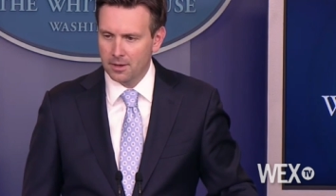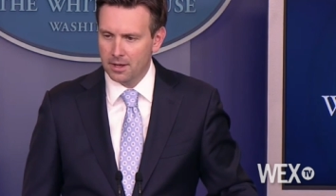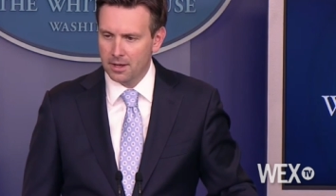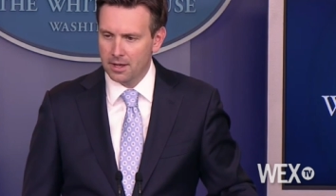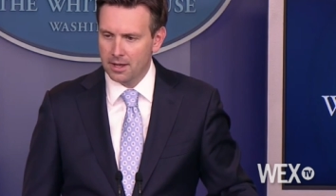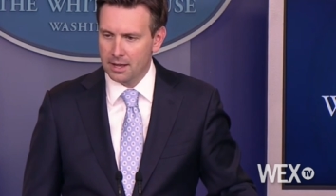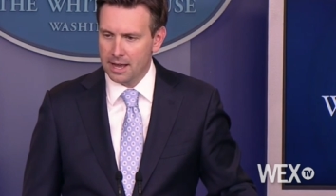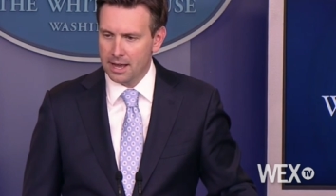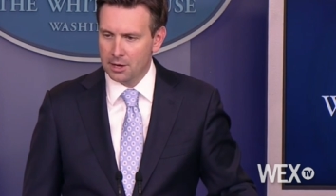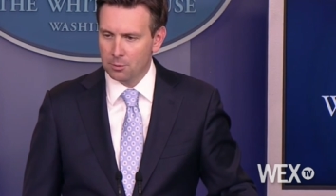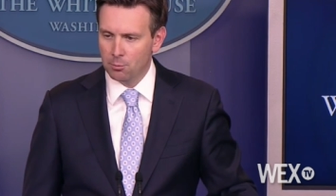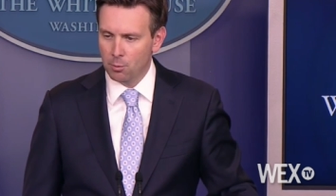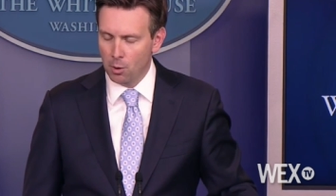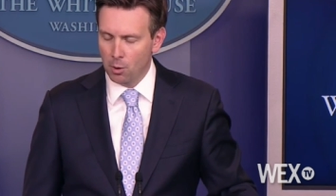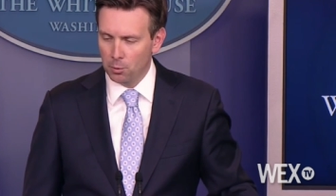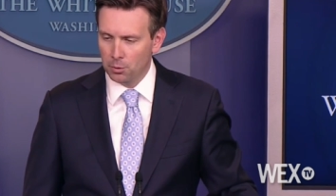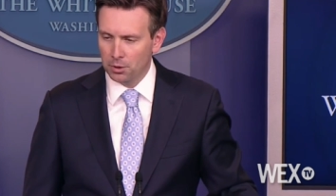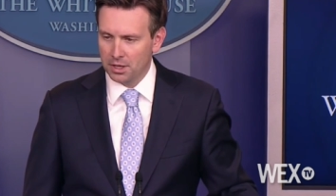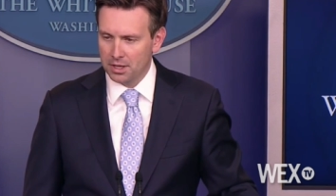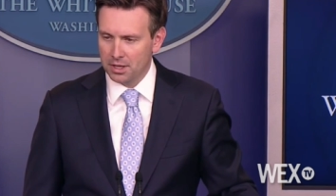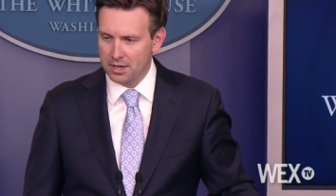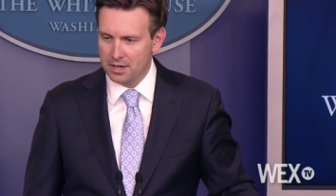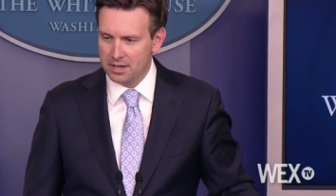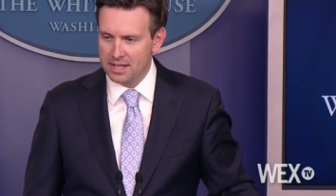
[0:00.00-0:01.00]
Uh, and what
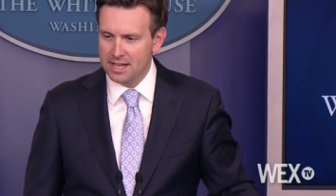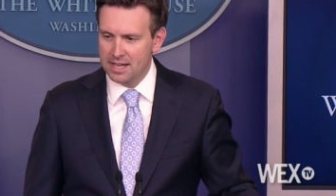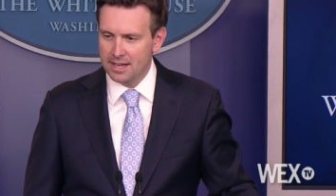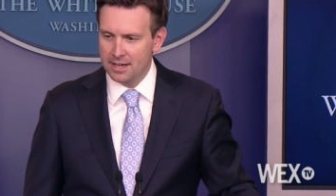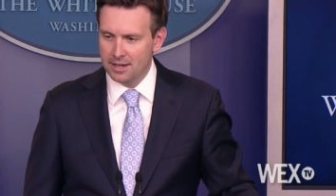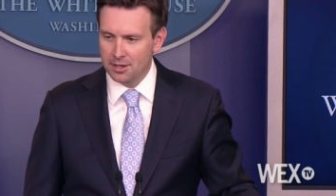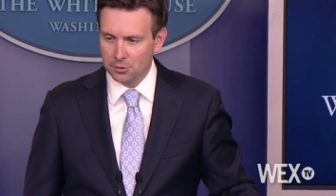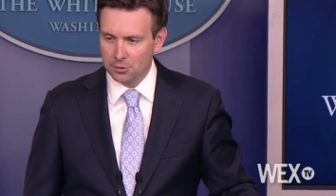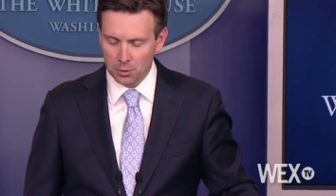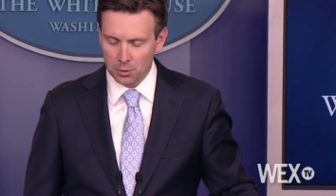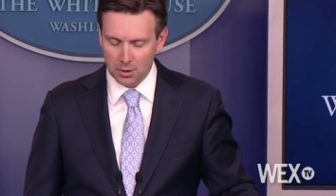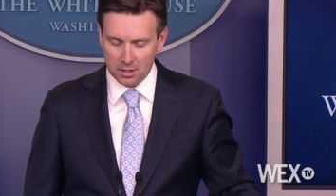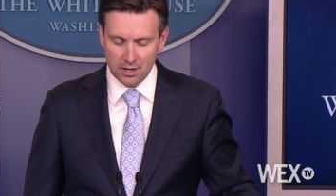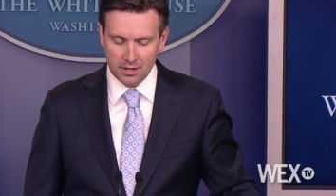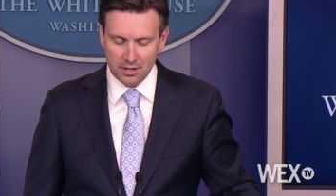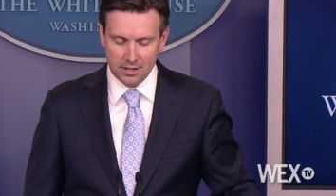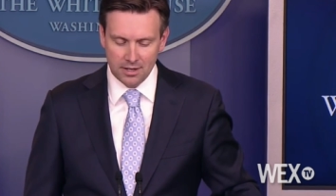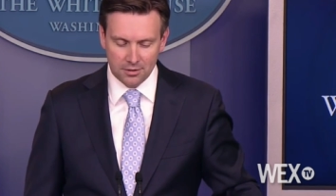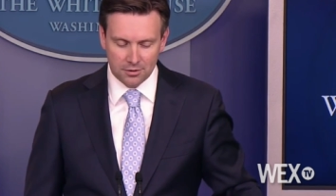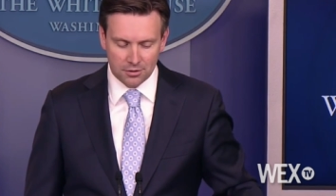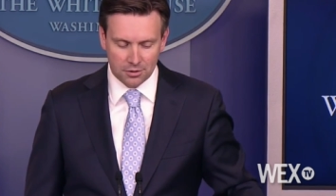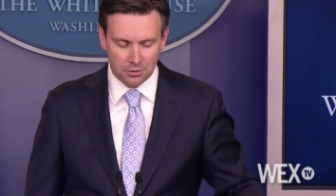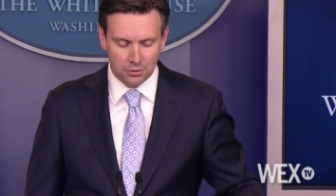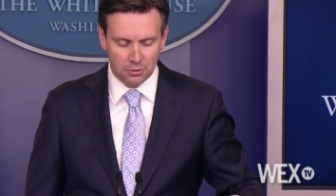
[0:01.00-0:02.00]
we're going to need is we're going to
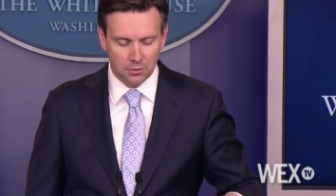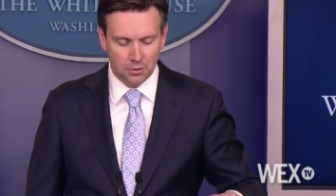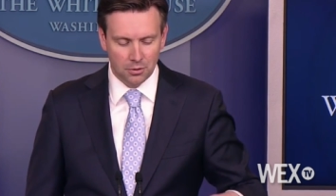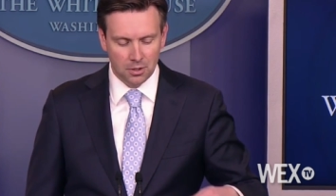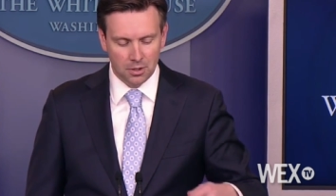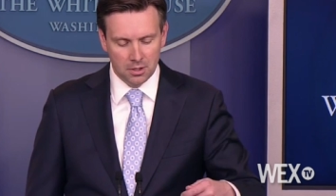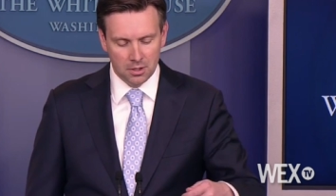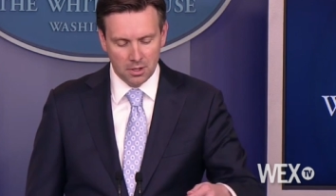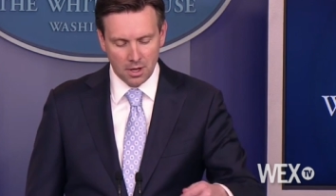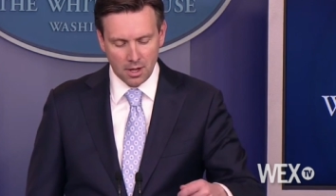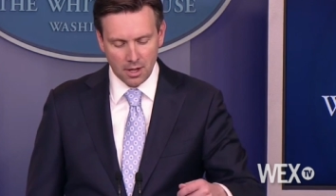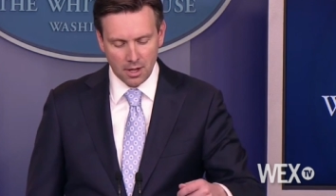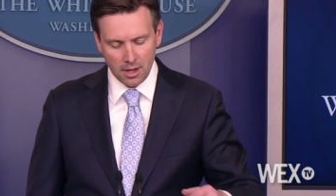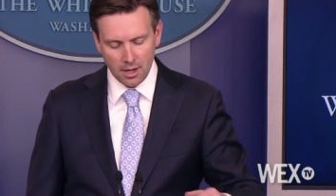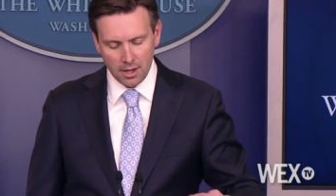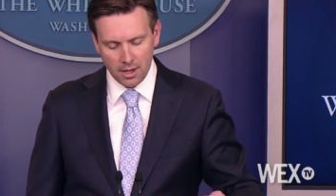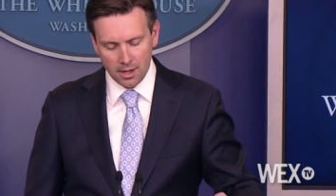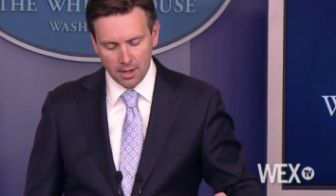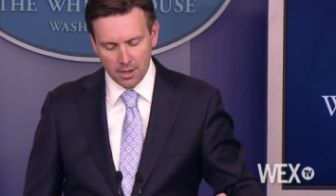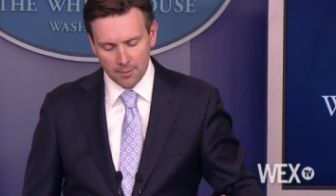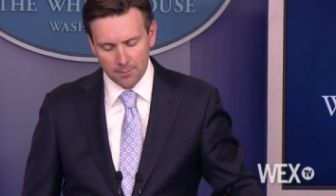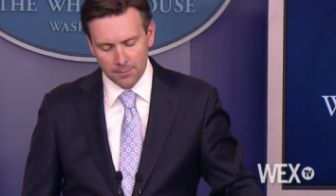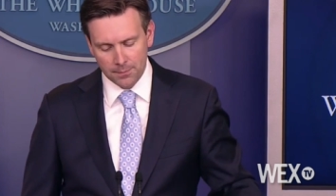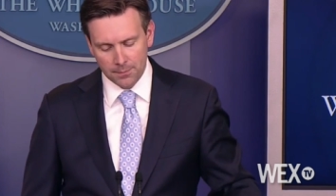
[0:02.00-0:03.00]
need to
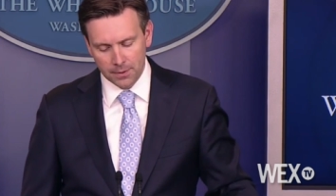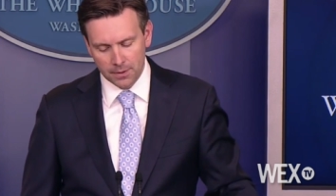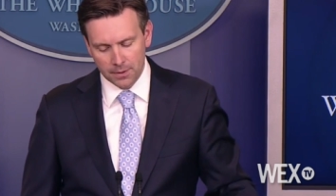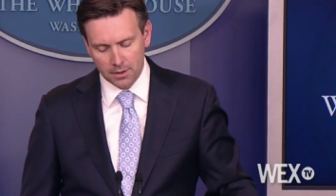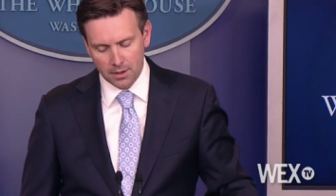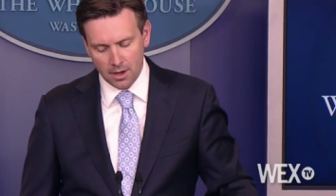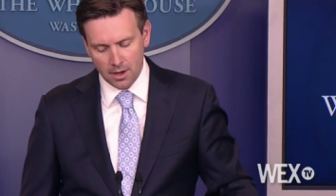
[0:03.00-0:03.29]
um,